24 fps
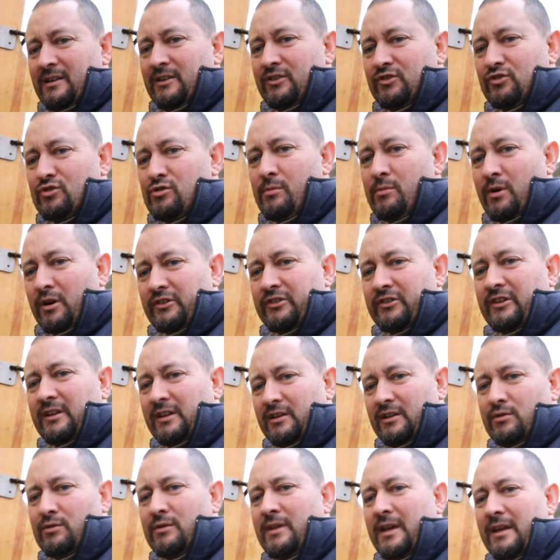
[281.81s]
too much, and
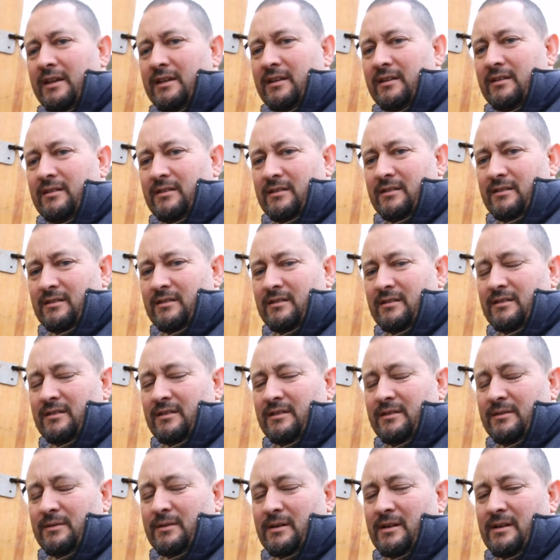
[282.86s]
I know that
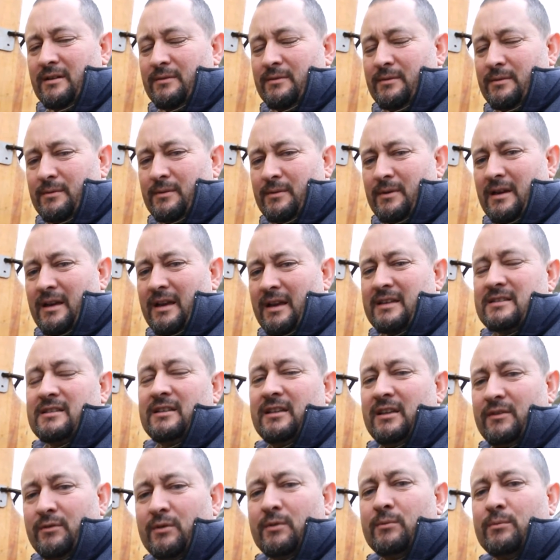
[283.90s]

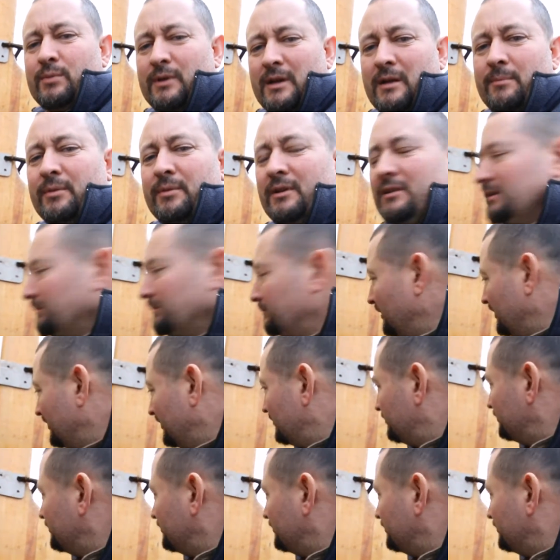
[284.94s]
actually even when I built it, but it's